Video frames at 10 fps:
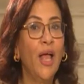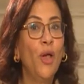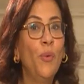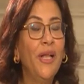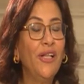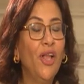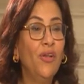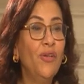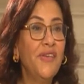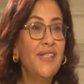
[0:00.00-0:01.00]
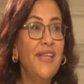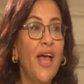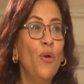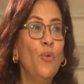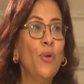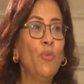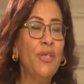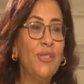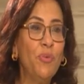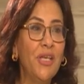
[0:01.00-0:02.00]
Well, all of us now,
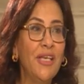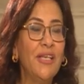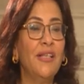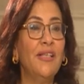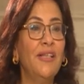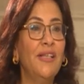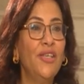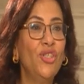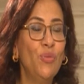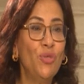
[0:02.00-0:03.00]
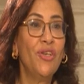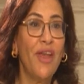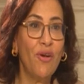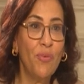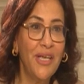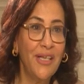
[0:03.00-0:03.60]
we speak Egyptian Arabic,